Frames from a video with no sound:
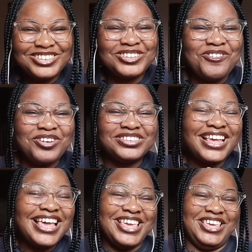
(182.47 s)
This is
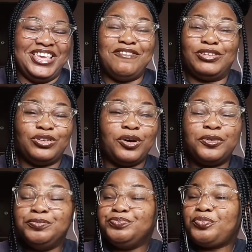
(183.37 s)
someone's, if at
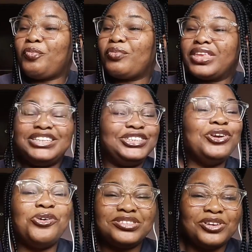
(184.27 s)
all
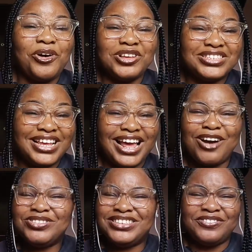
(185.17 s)
she hosts a
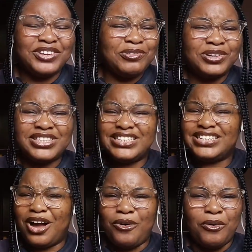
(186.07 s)
concert, I would definitely want to
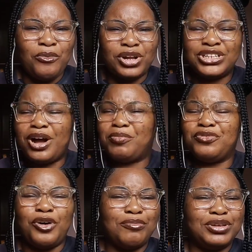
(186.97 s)
sit down and watch her
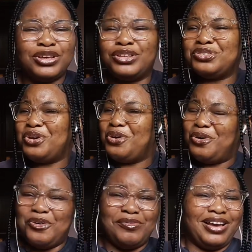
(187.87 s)
perform because,
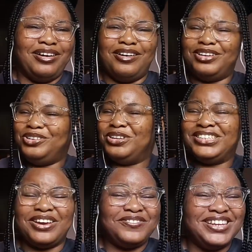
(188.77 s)
oh my God,
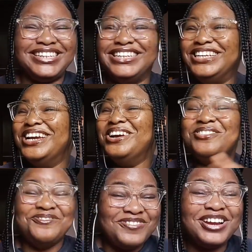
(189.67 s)
you're definitely
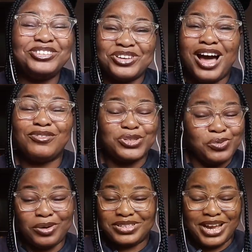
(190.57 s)
ready to have
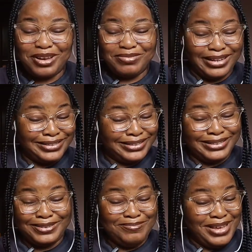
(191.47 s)
a swell time. Like,
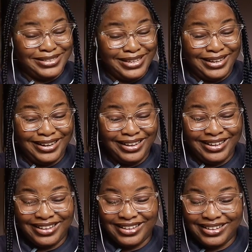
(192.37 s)
this is amazing.